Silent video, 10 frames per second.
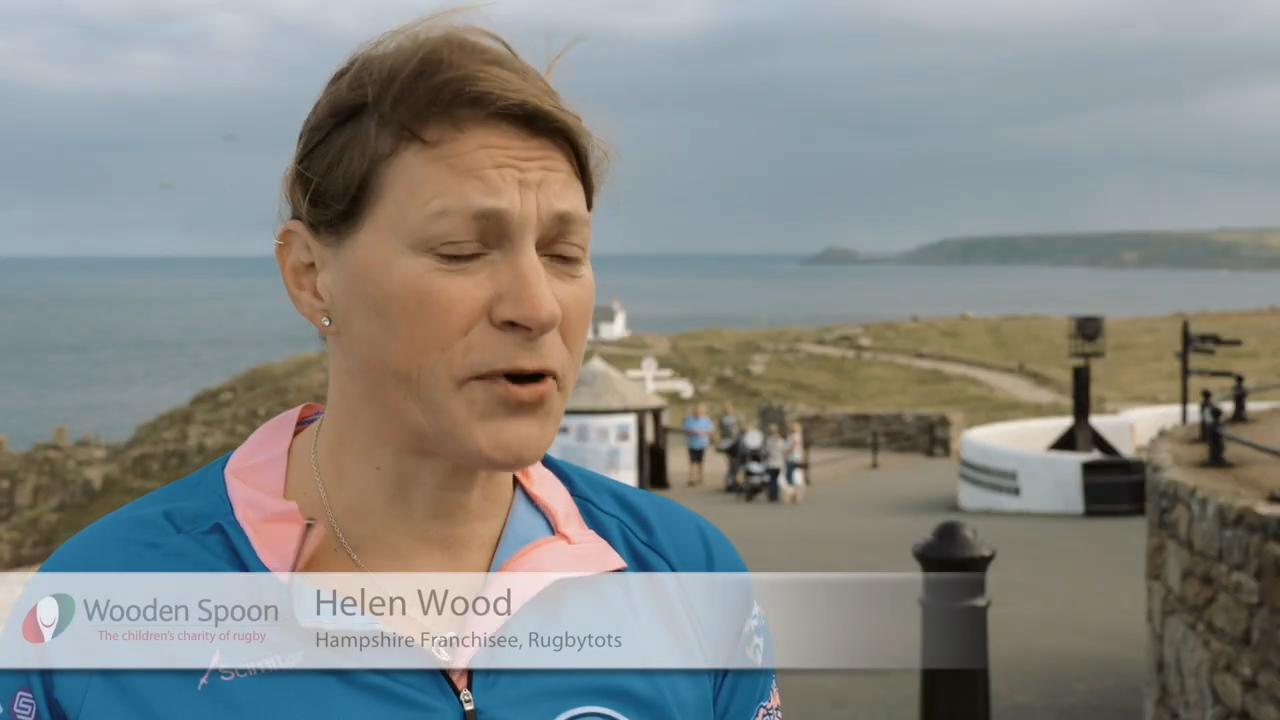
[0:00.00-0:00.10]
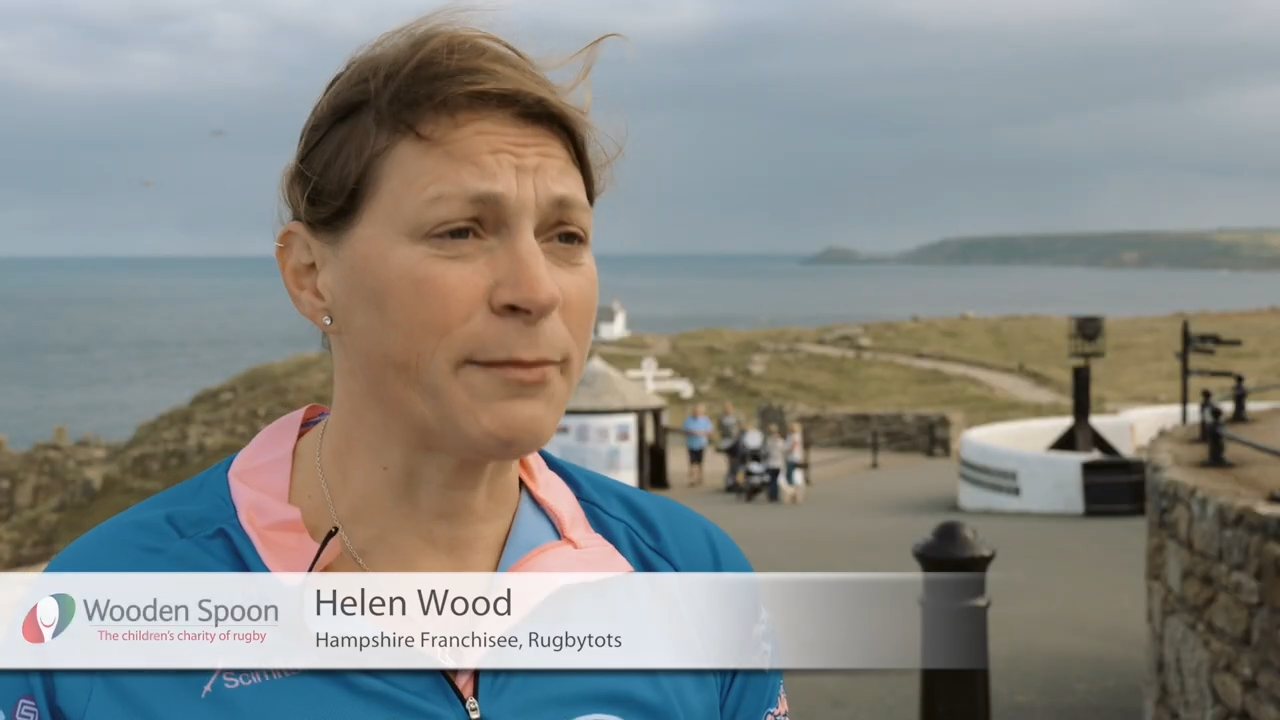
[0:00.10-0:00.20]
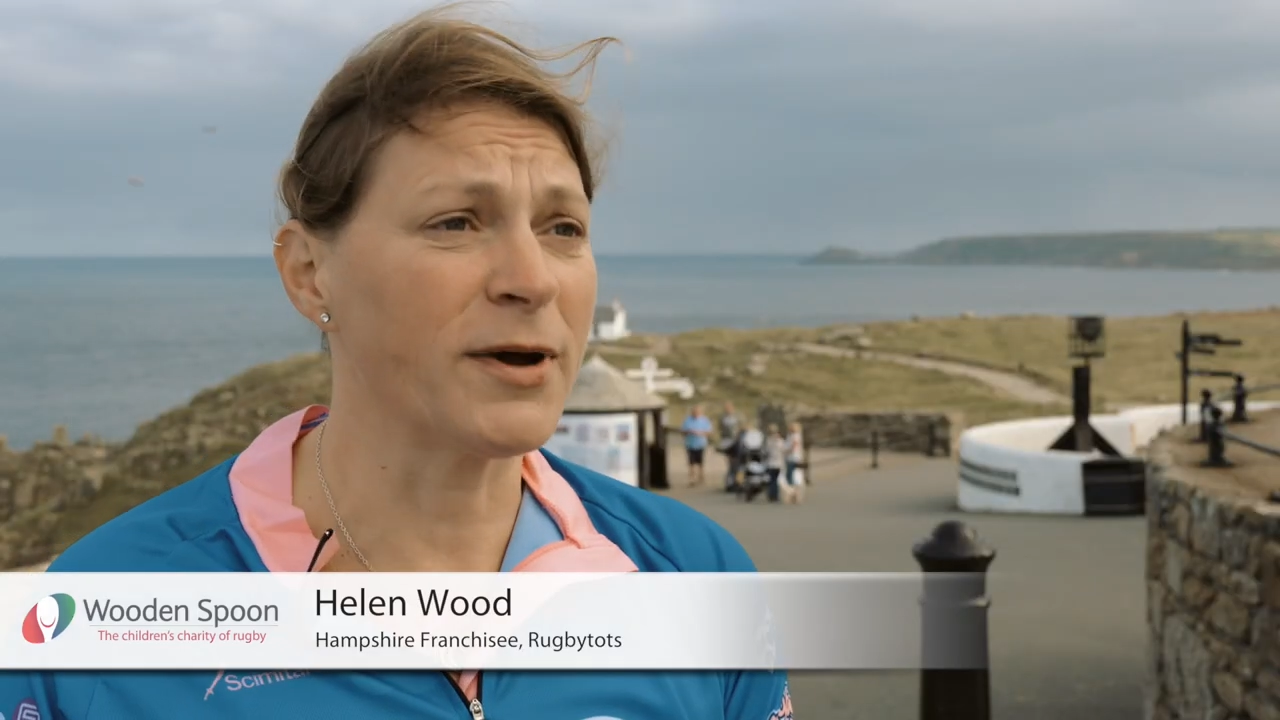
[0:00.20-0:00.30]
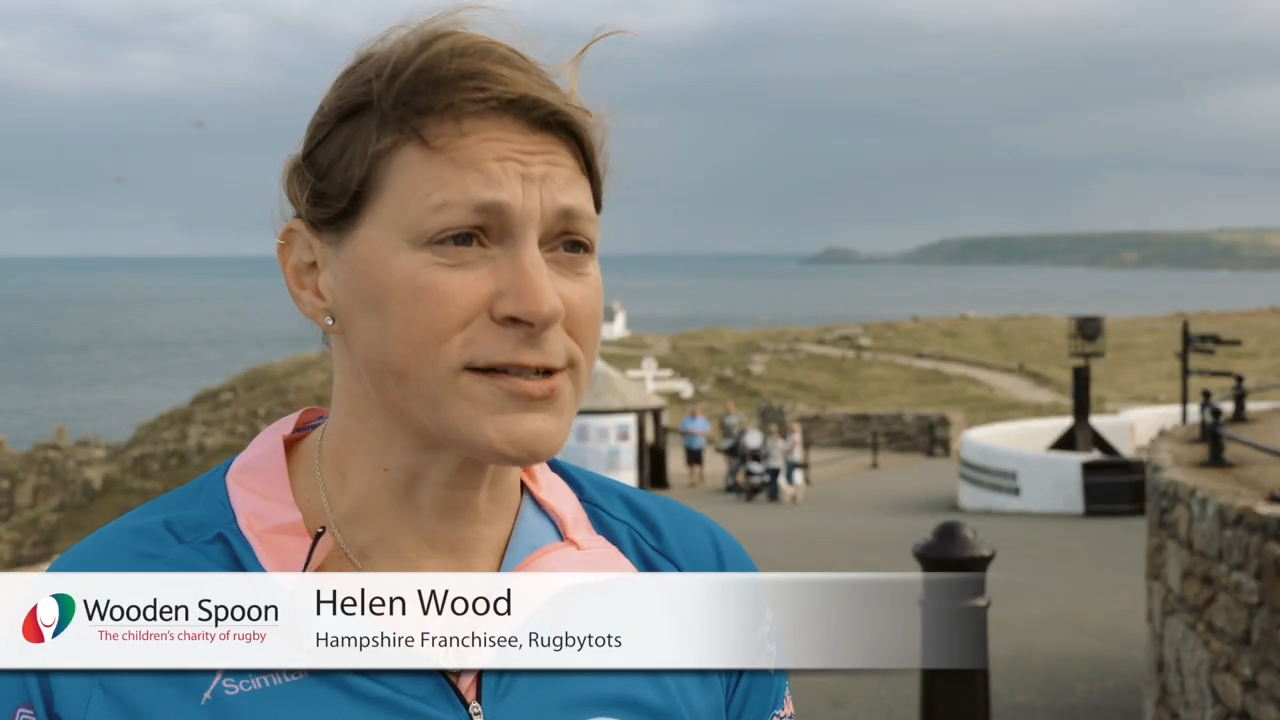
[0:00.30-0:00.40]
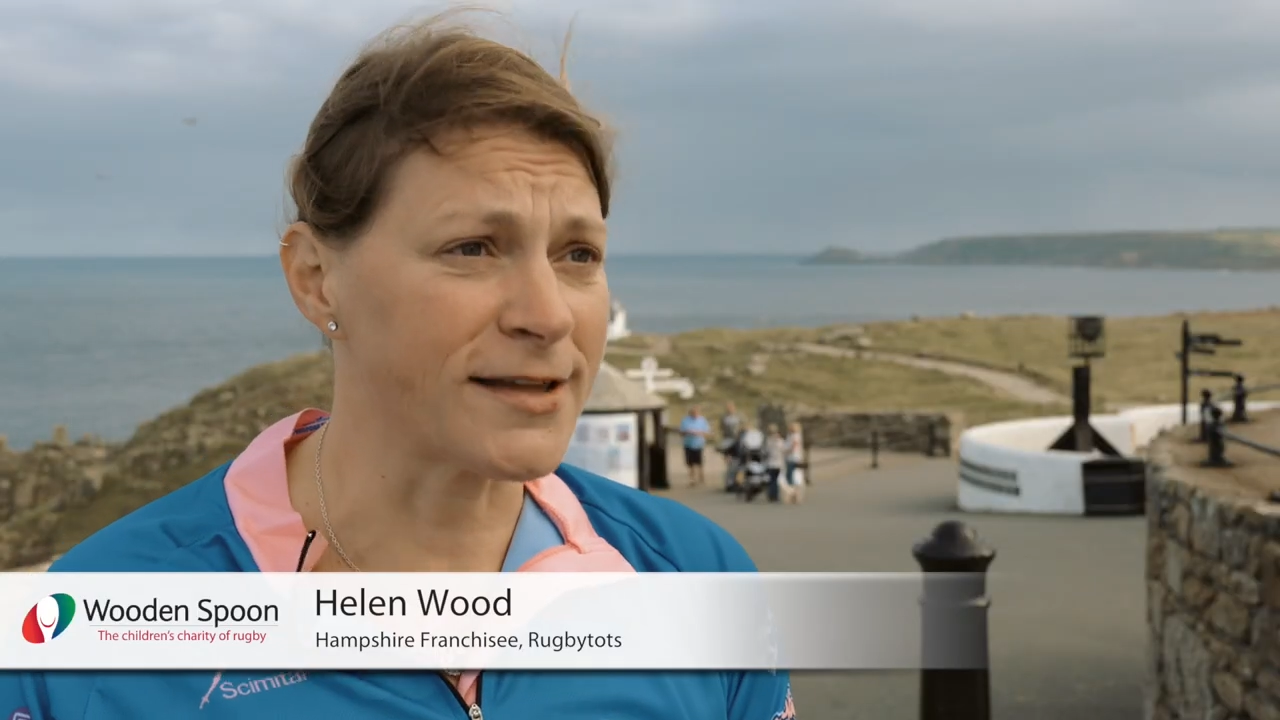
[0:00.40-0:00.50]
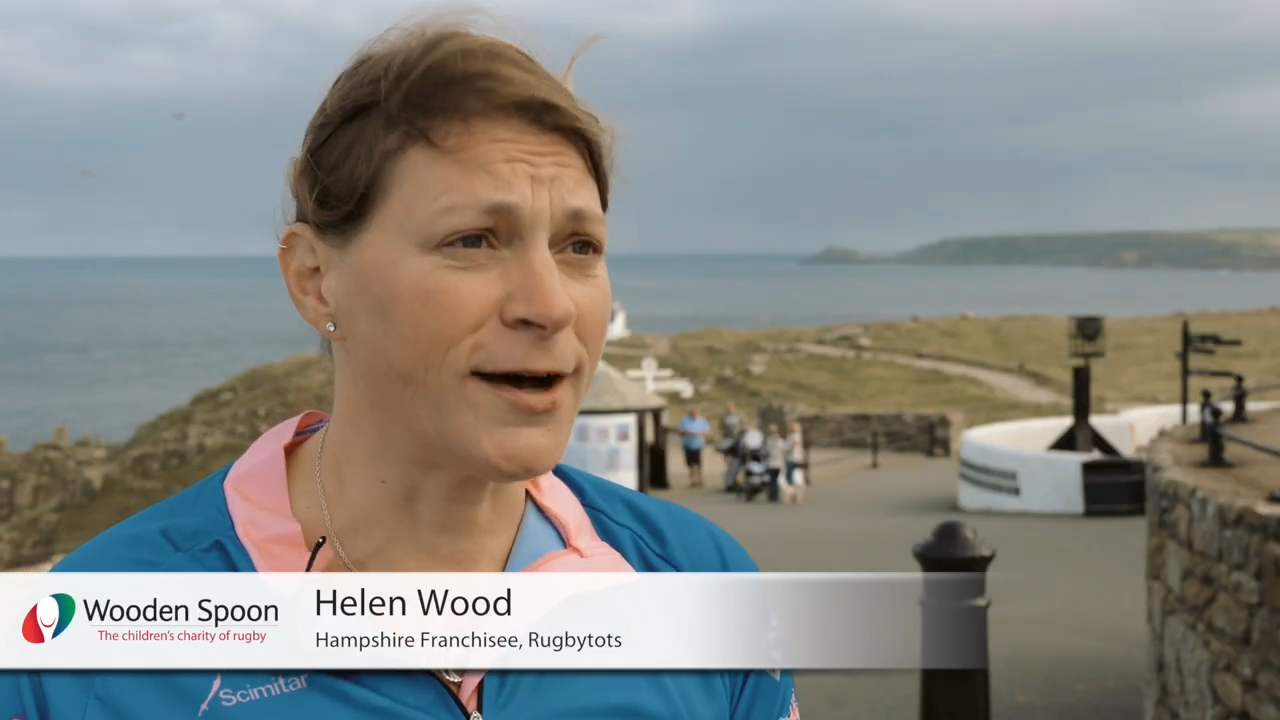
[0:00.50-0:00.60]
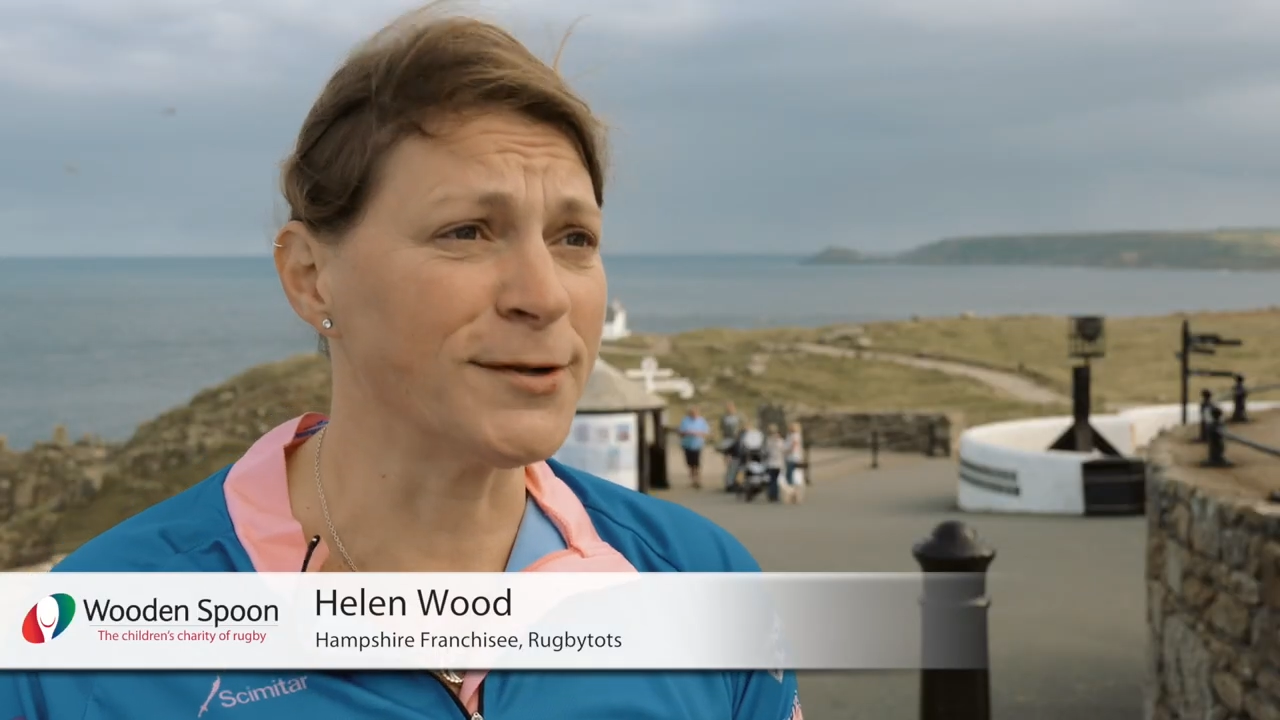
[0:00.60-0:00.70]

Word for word: pretty much the